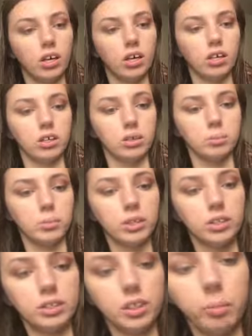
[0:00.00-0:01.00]
I'm
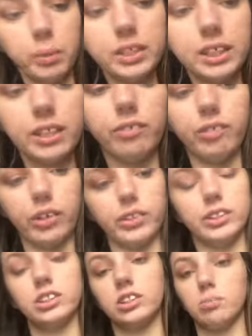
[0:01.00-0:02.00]
going to take a
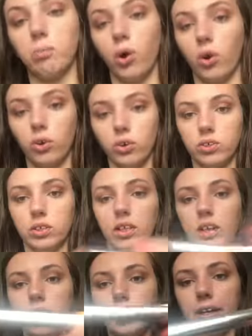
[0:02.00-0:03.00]
very small
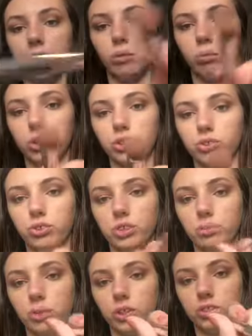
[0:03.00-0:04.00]
airbrush
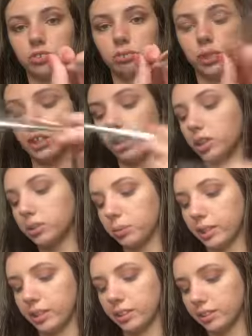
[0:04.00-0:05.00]
crease brush from It
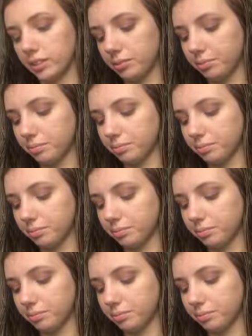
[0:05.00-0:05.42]
Cosmetics.